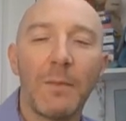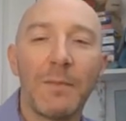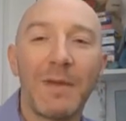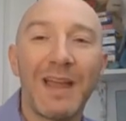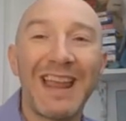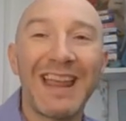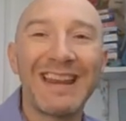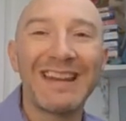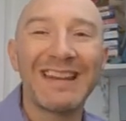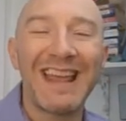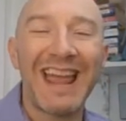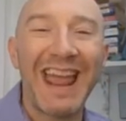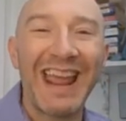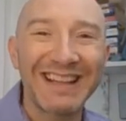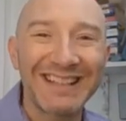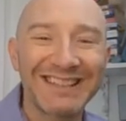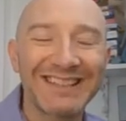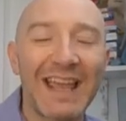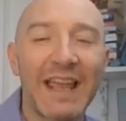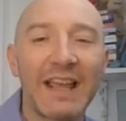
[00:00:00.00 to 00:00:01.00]
in
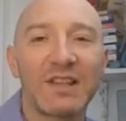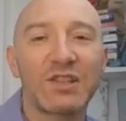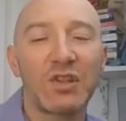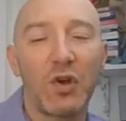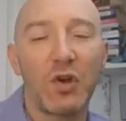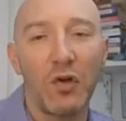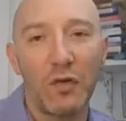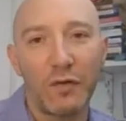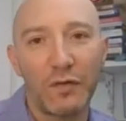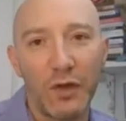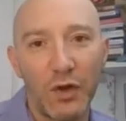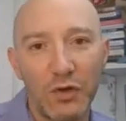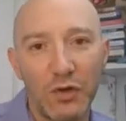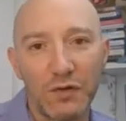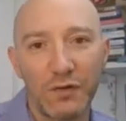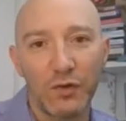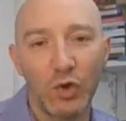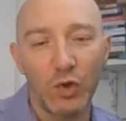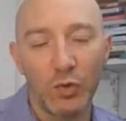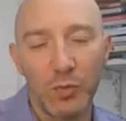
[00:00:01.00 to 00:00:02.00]
excess of those
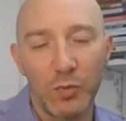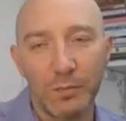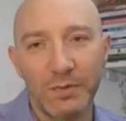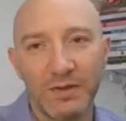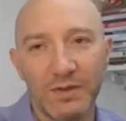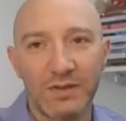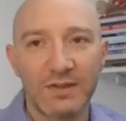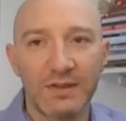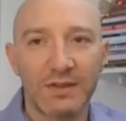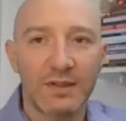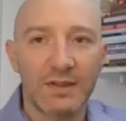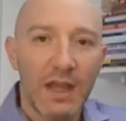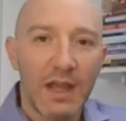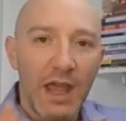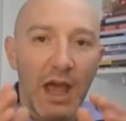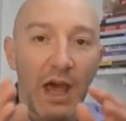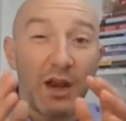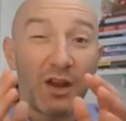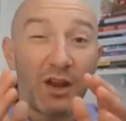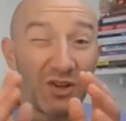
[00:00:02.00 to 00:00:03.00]
for normal businesses.
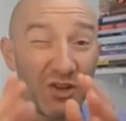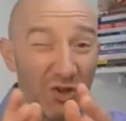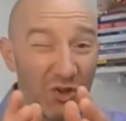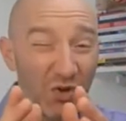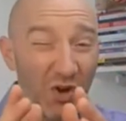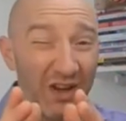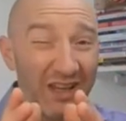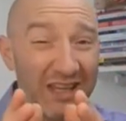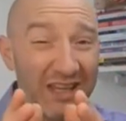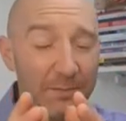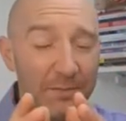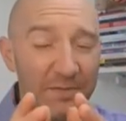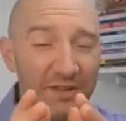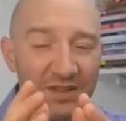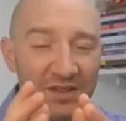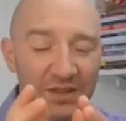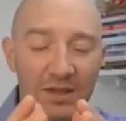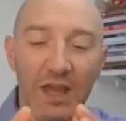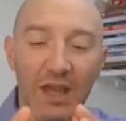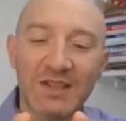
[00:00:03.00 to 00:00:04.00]
And I'm going to try and keep
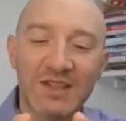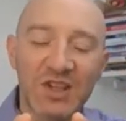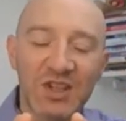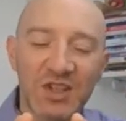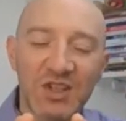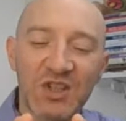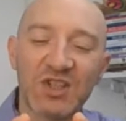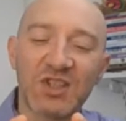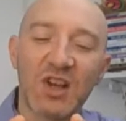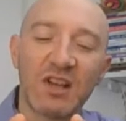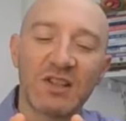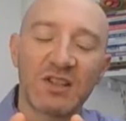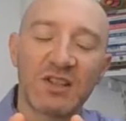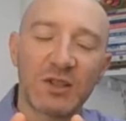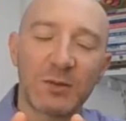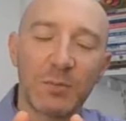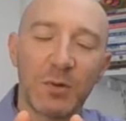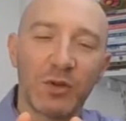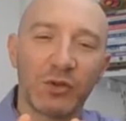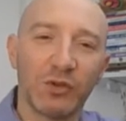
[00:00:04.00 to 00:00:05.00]
this as concise
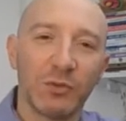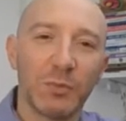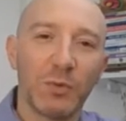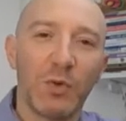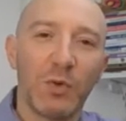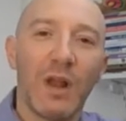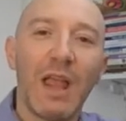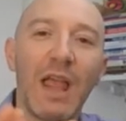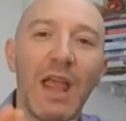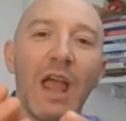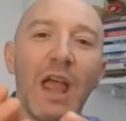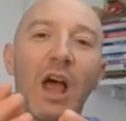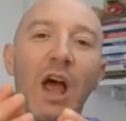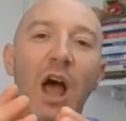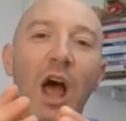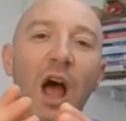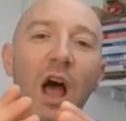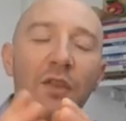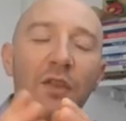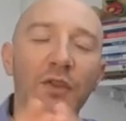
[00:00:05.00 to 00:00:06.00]
as possible.
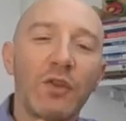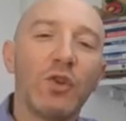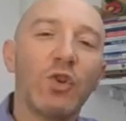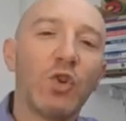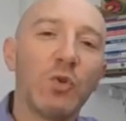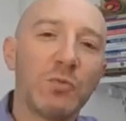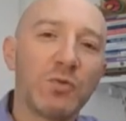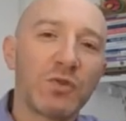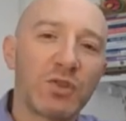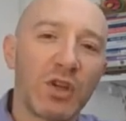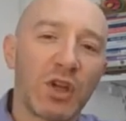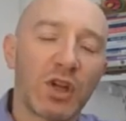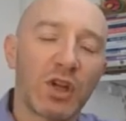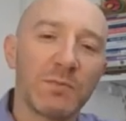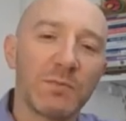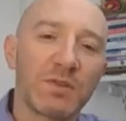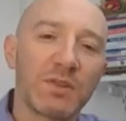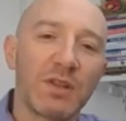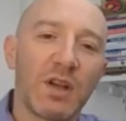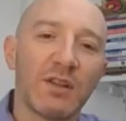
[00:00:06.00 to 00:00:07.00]
Under normal
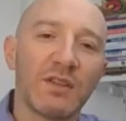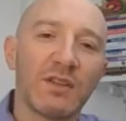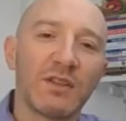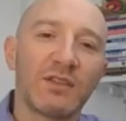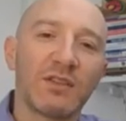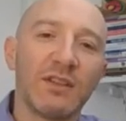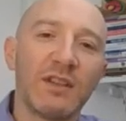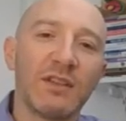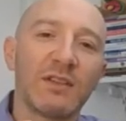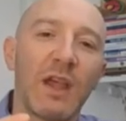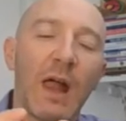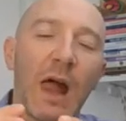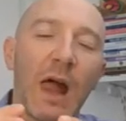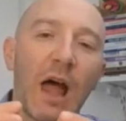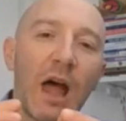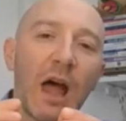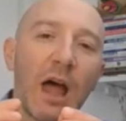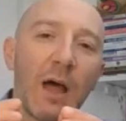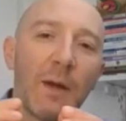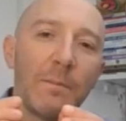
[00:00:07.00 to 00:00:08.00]
circumstances,
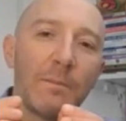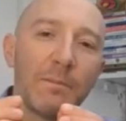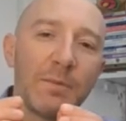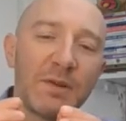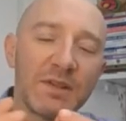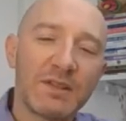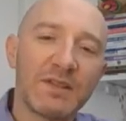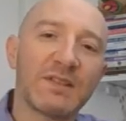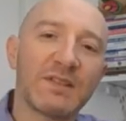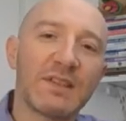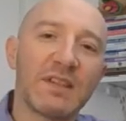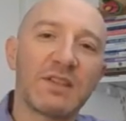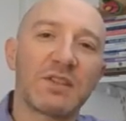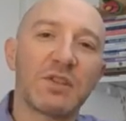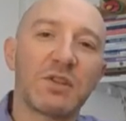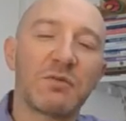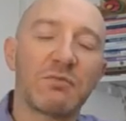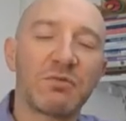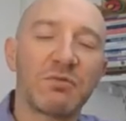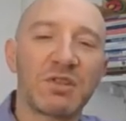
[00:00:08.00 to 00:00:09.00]
businesses
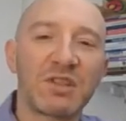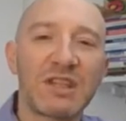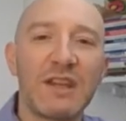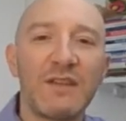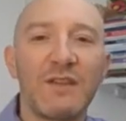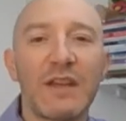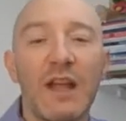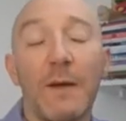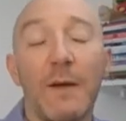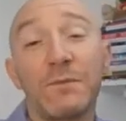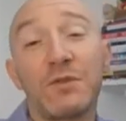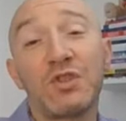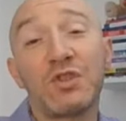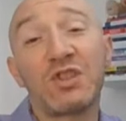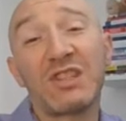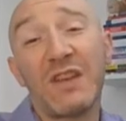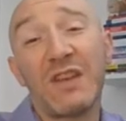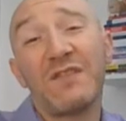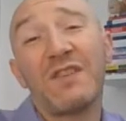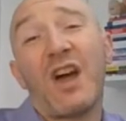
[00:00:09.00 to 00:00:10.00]
that are receiving up to
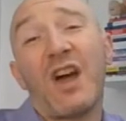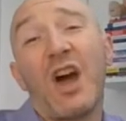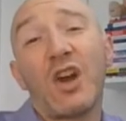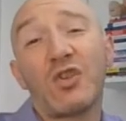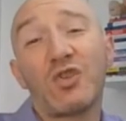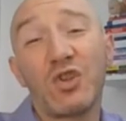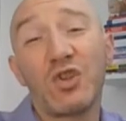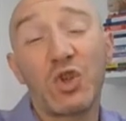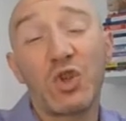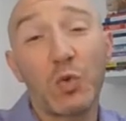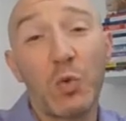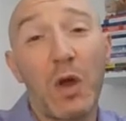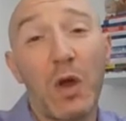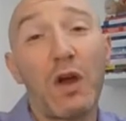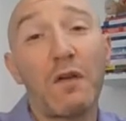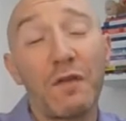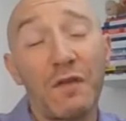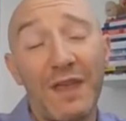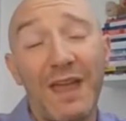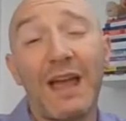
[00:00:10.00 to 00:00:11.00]

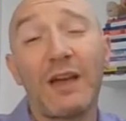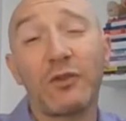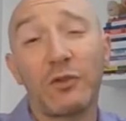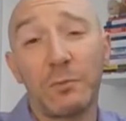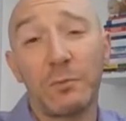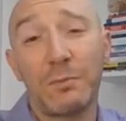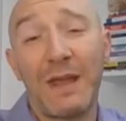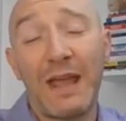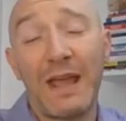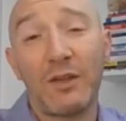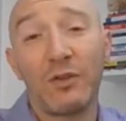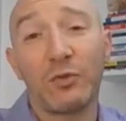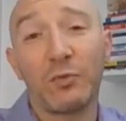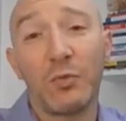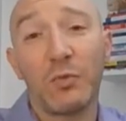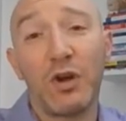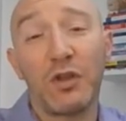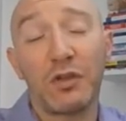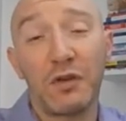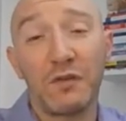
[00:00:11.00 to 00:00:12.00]
£712,000
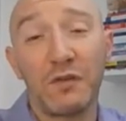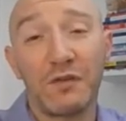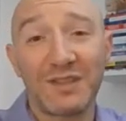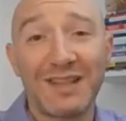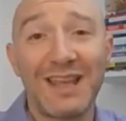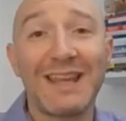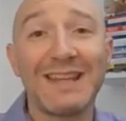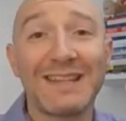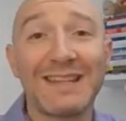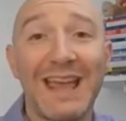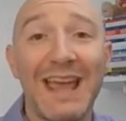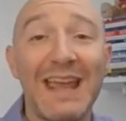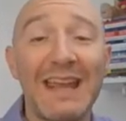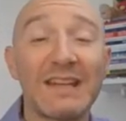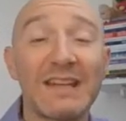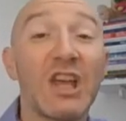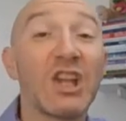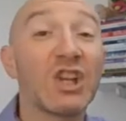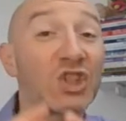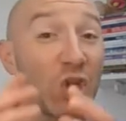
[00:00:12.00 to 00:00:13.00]
worth of state
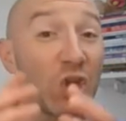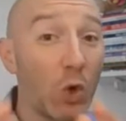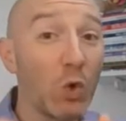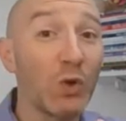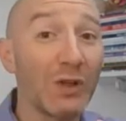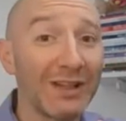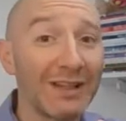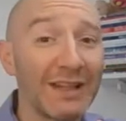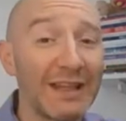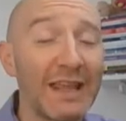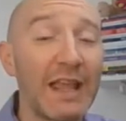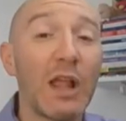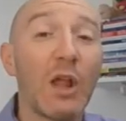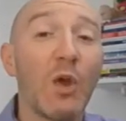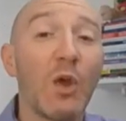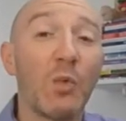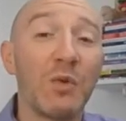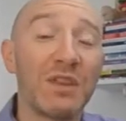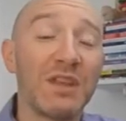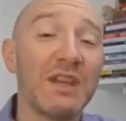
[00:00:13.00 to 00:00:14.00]
aid totally
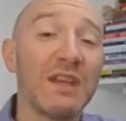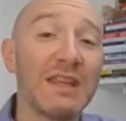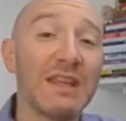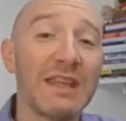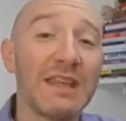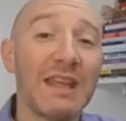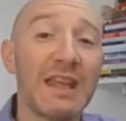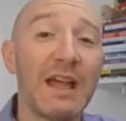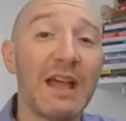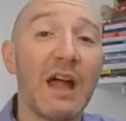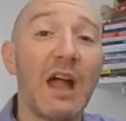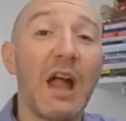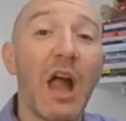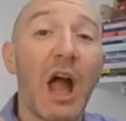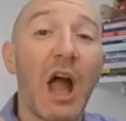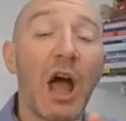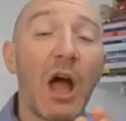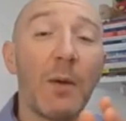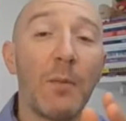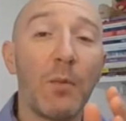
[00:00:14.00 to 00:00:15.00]
within a year
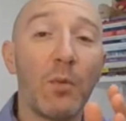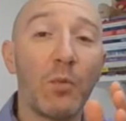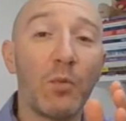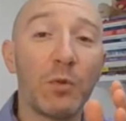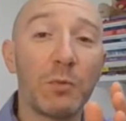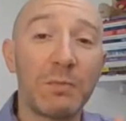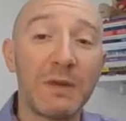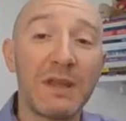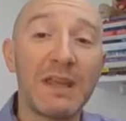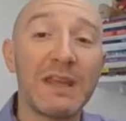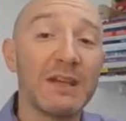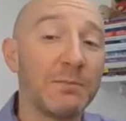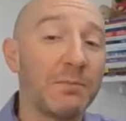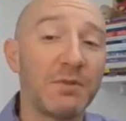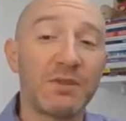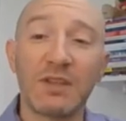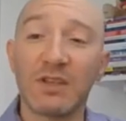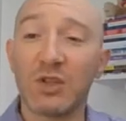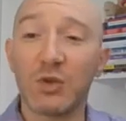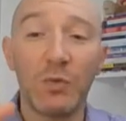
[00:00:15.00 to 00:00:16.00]
would be in a
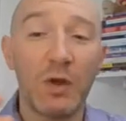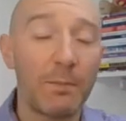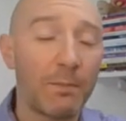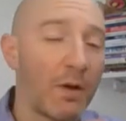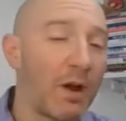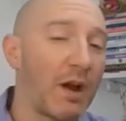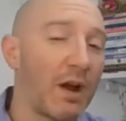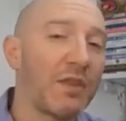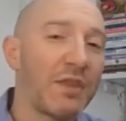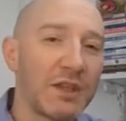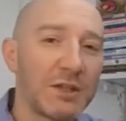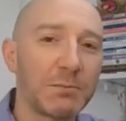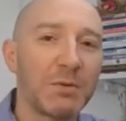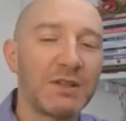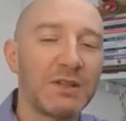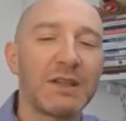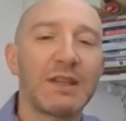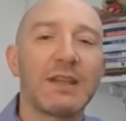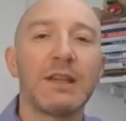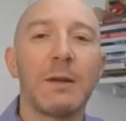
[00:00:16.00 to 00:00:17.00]
position whereby this
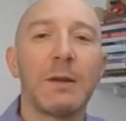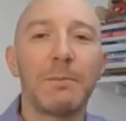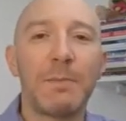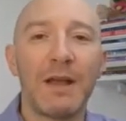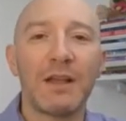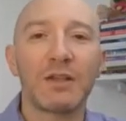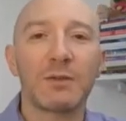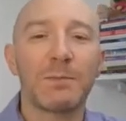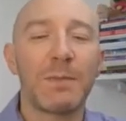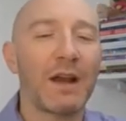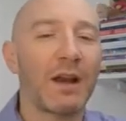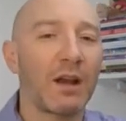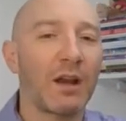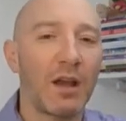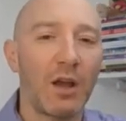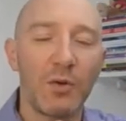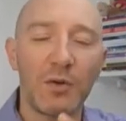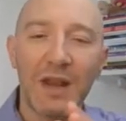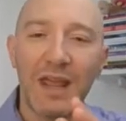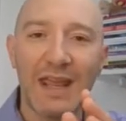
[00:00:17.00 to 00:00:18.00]
particular bounce back
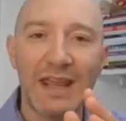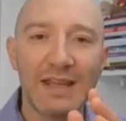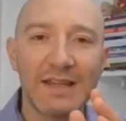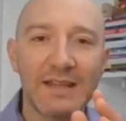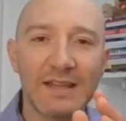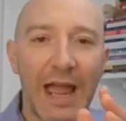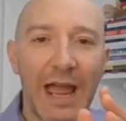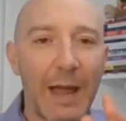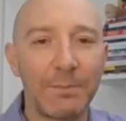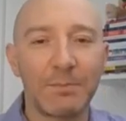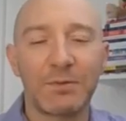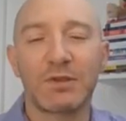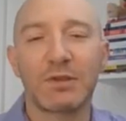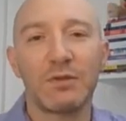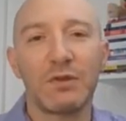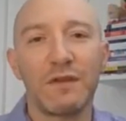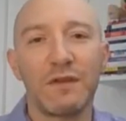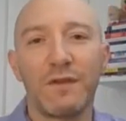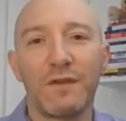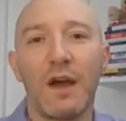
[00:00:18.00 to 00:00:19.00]
loan is
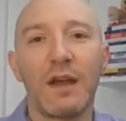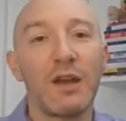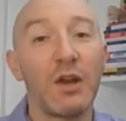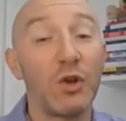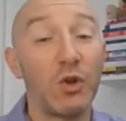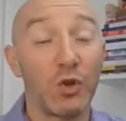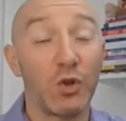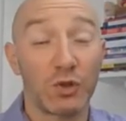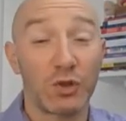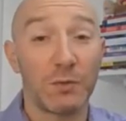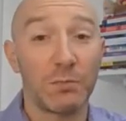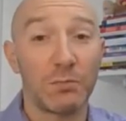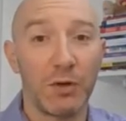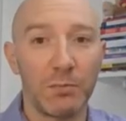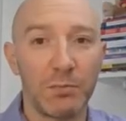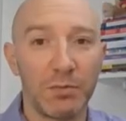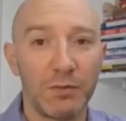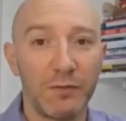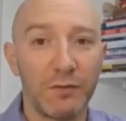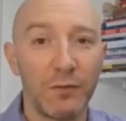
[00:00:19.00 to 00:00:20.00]
absolutely fine and not a
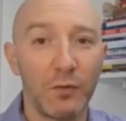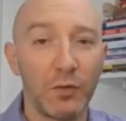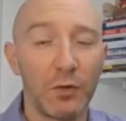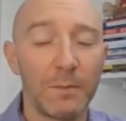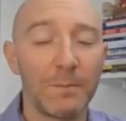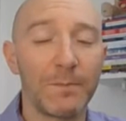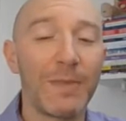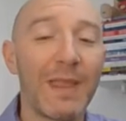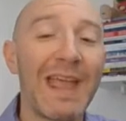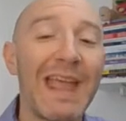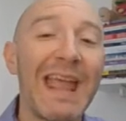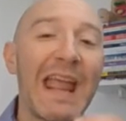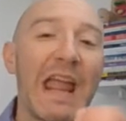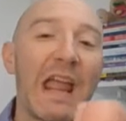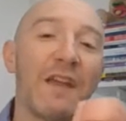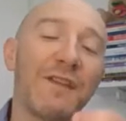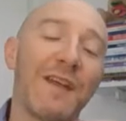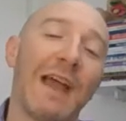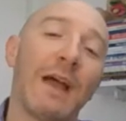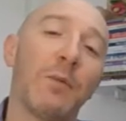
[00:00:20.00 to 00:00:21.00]
problem for them.
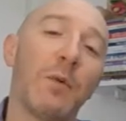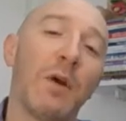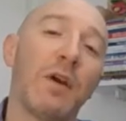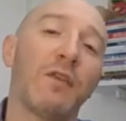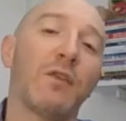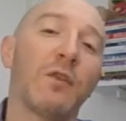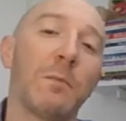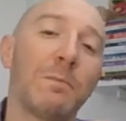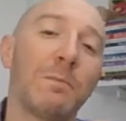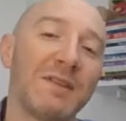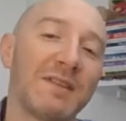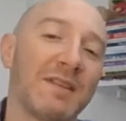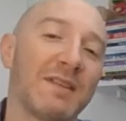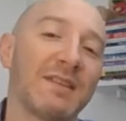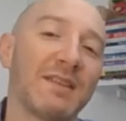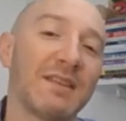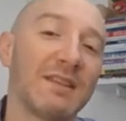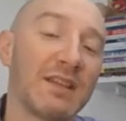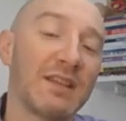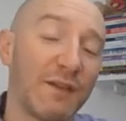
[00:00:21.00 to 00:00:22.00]
If, however, a
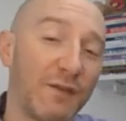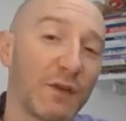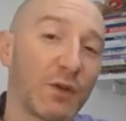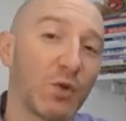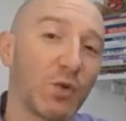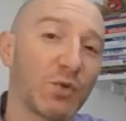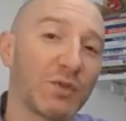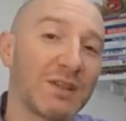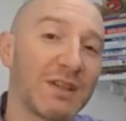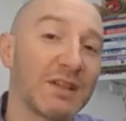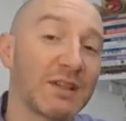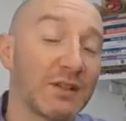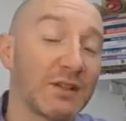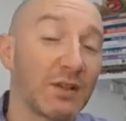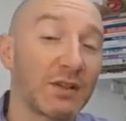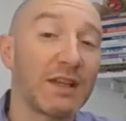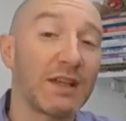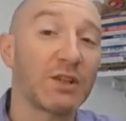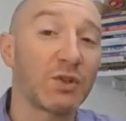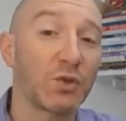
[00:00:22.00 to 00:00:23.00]
business in difficulty is
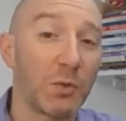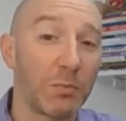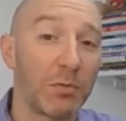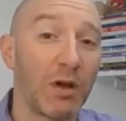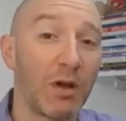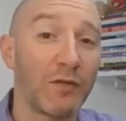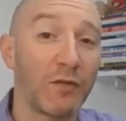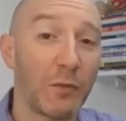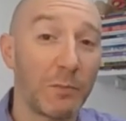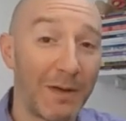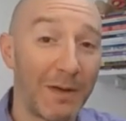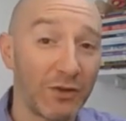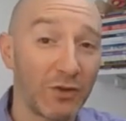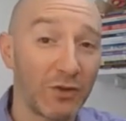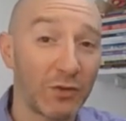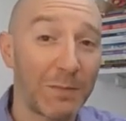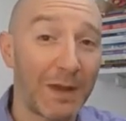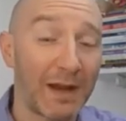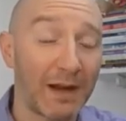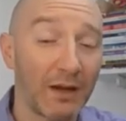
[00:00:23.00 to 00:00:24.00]
looking to apply for a
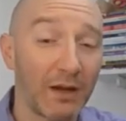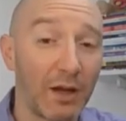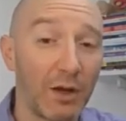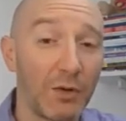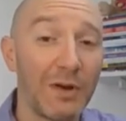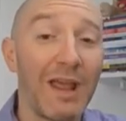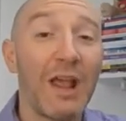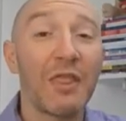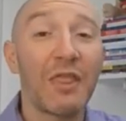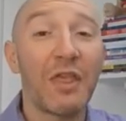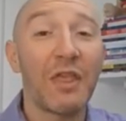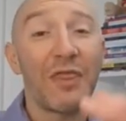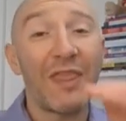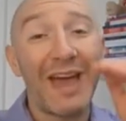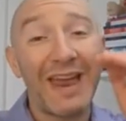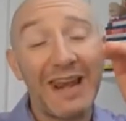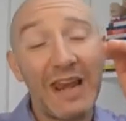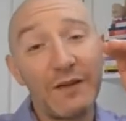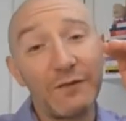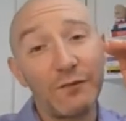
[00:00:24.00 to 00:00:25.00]
bounce back loan, then
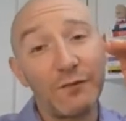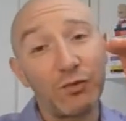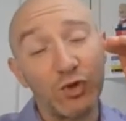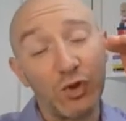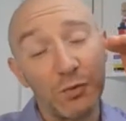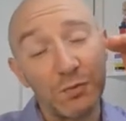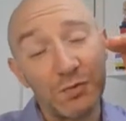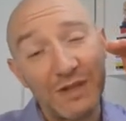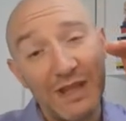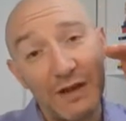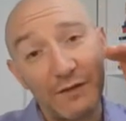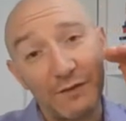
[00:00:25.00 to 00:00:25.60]
that level drops down